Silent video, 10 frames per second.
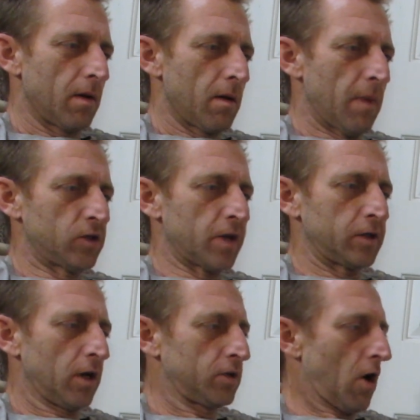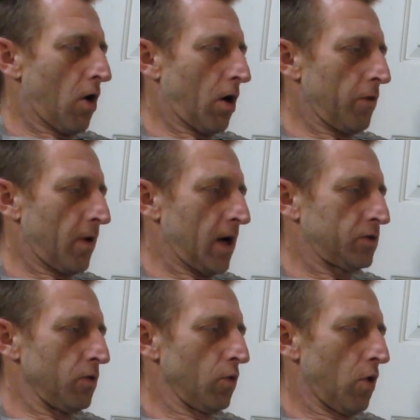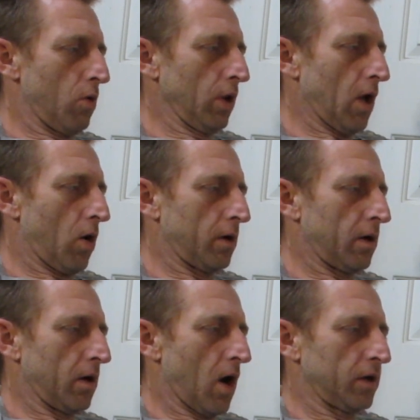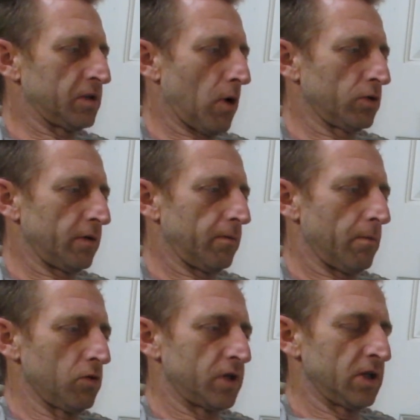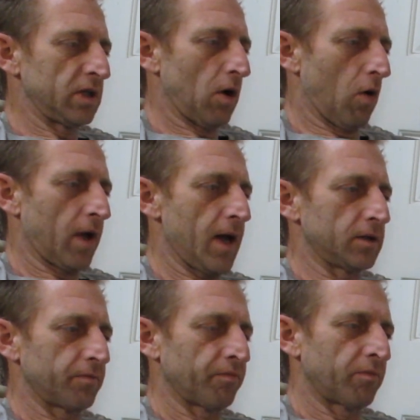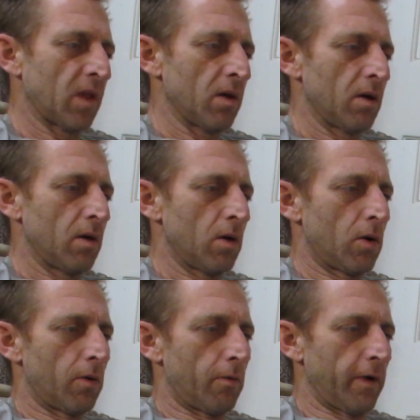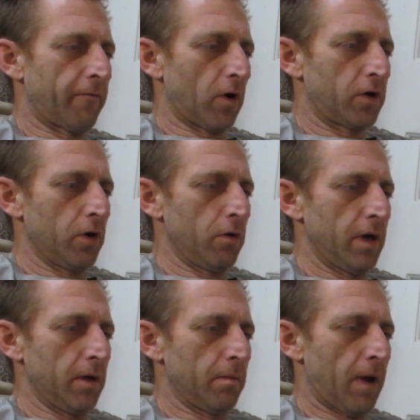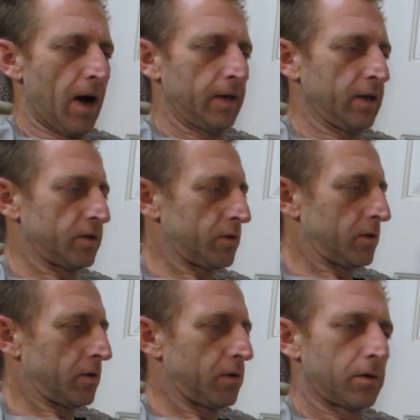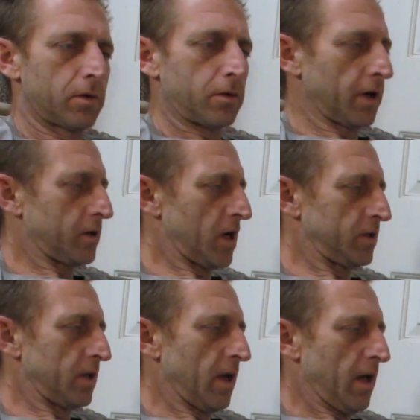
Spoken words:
Magistrate judges are authorized to rule only on non-dispositive motions on case referred to him by district judges.